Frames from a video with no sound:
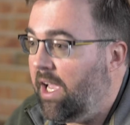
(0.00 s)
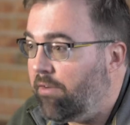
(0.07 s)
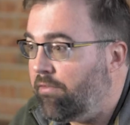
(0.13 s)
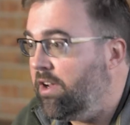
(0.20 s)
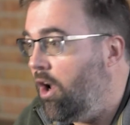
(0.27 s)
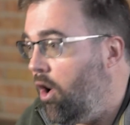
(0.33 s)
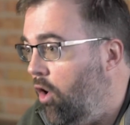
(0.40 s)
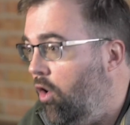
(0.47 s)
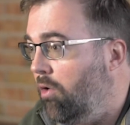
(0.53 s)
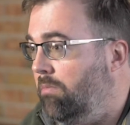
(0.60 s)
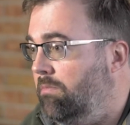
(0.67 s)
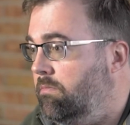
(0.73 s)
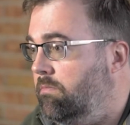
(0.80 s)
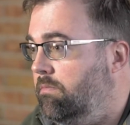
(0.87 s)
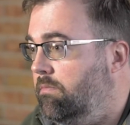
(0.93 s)
Every
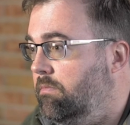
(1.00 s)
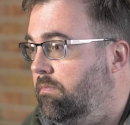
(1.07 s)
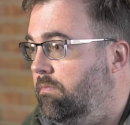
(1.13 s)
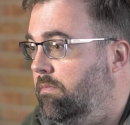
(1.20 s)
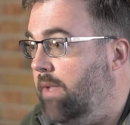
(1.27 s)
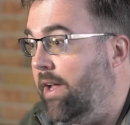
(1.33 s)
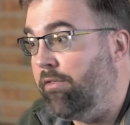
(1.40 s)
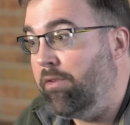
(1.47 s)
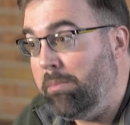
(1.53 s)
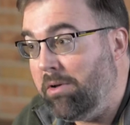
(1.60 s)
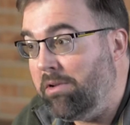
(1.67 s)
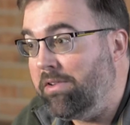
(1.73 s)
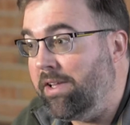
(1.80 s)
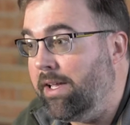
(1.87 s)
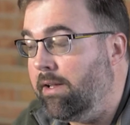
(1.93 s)
home, every
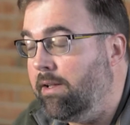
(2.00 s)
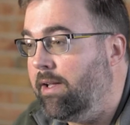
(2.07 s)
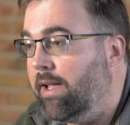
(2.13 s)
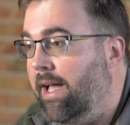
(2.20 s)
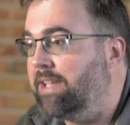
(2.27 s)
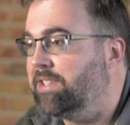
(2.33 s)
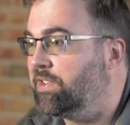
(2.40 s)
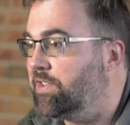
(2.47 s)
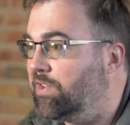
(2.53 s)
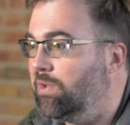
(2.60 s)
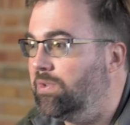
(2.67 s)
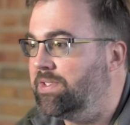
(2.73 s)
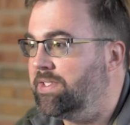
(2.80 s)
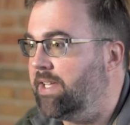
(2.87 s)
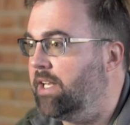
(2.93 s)
building has its
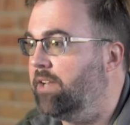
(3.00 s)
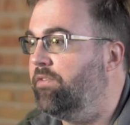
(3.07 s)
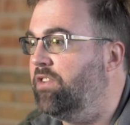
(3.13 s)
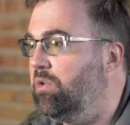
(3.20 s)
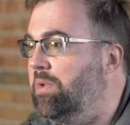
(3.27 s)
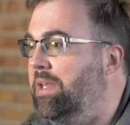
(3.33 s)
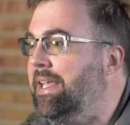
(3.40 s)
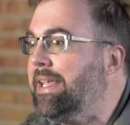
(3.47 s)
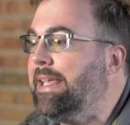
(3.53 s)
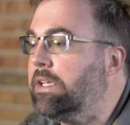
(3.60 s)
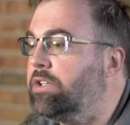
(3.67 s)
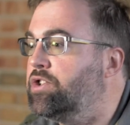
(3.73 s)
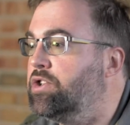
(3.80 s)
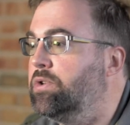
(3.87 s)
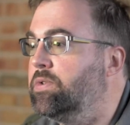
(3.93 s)
own set of unique
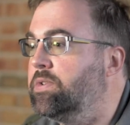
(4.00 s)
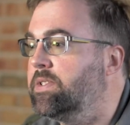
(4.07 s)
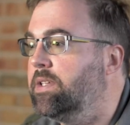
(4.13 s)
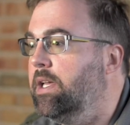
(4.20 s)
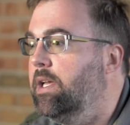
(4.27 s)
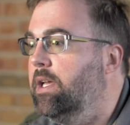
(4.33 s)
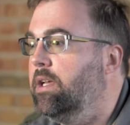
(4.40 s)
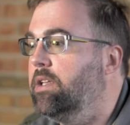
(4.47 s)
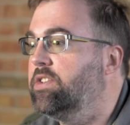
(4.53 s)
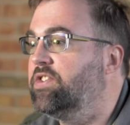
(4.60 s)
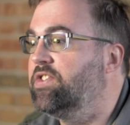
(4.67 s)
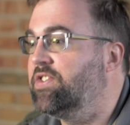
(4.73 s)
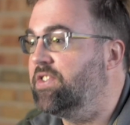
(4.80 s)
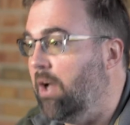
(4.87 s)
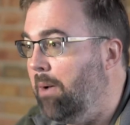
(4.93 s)
issues.
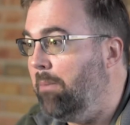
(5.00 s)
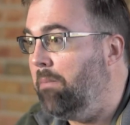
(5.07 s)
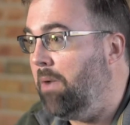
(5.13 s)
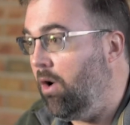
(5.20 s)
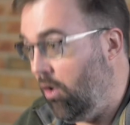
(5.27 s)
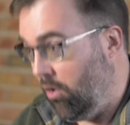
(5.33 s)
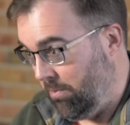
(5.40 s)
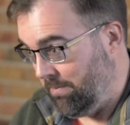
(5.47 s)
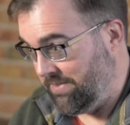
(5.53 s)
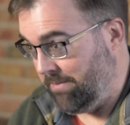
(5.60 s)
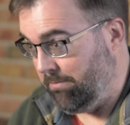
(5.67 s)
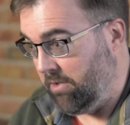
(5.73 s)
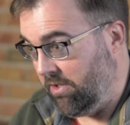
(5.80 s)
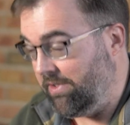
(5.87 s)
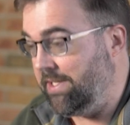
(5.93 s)
Some homes
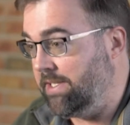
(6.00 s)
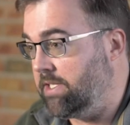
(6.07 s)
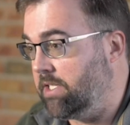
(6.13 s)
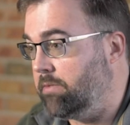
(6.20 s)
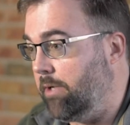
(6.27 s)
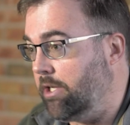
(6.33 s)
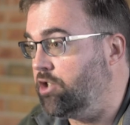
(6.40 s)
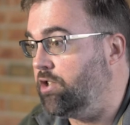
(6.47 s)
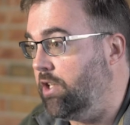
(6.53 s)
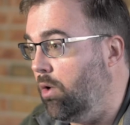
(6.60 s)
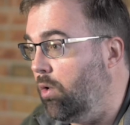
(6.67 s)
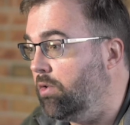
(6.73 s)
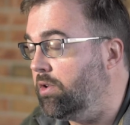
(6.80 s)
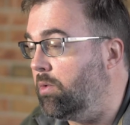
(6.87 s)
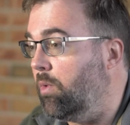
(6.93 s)
and buildings, especially
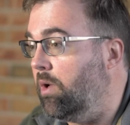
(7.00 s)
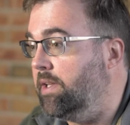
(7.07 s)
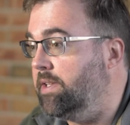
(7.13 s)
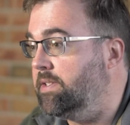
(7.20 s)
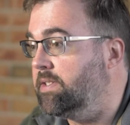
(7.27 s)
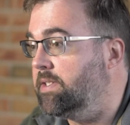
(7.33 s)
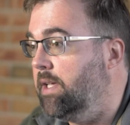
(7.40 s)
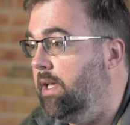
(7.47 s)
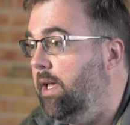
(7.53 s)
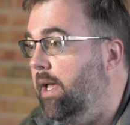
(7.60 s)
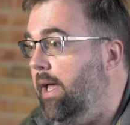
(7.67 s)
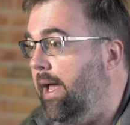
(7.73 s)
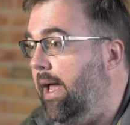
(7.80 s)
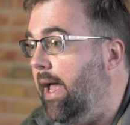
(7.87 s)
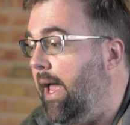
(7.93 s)
older ones,
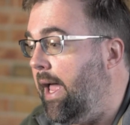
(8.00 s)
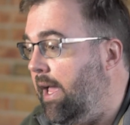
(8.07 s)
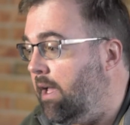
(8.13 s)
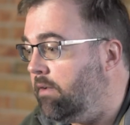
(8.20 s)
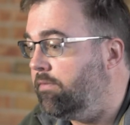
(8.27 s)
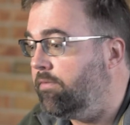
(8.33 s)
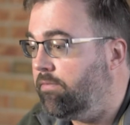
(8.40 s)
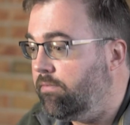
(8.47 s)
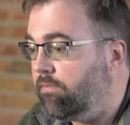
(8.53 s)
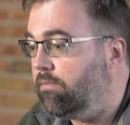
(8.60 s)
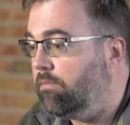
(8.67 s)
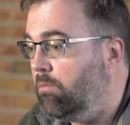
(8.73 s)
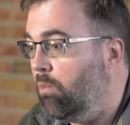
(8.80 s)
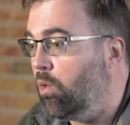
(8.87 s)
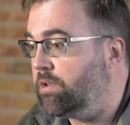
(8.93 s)
have
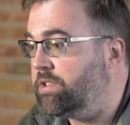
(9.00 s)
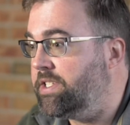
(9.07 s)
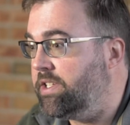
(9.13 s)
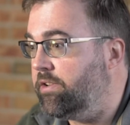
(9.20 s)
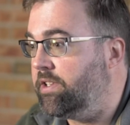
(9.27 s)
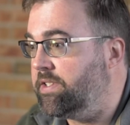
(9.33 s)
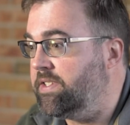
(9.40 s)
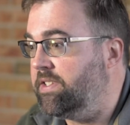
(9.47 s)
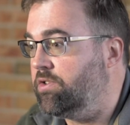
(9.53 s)
more serious